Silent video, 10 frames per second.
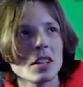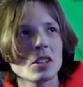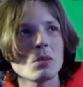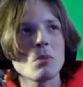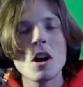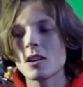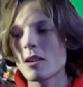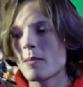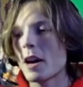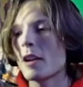you know,
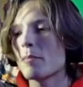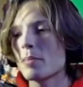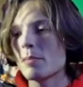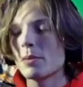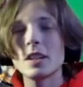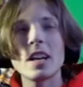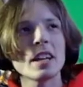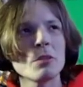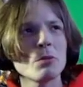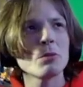I could just
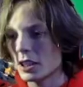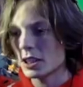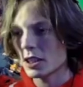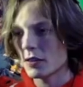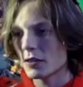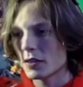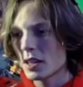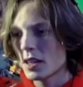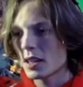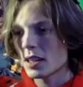get a bunch of
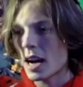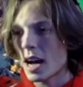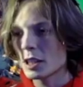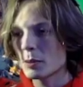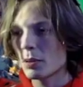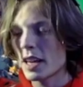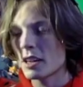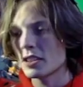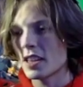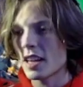
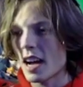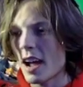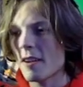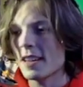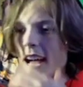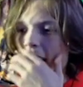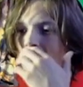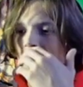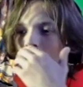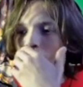cosplayers that I already had a
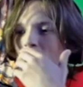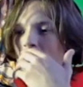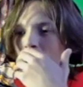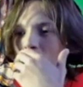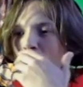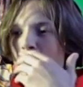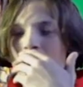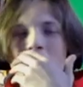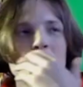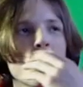little bit of my
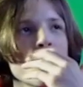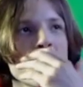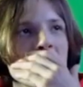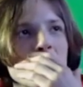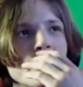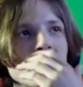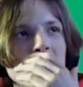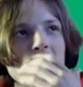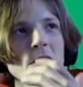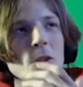foot in the door with
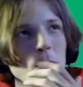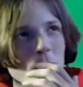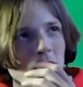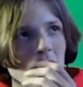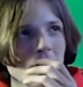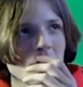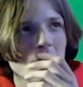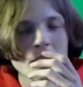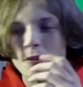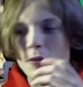because they knew me
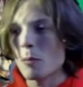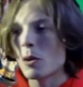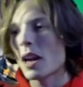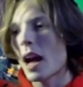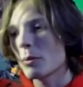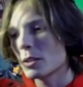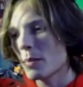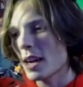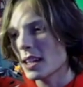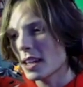from what I was
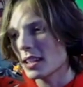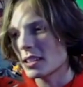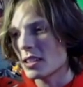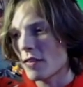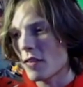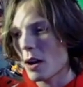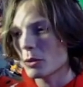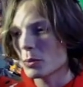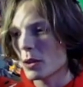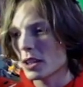making and stuff I
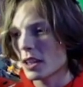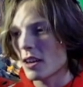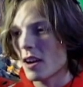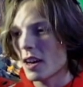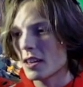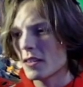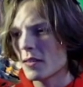was working on.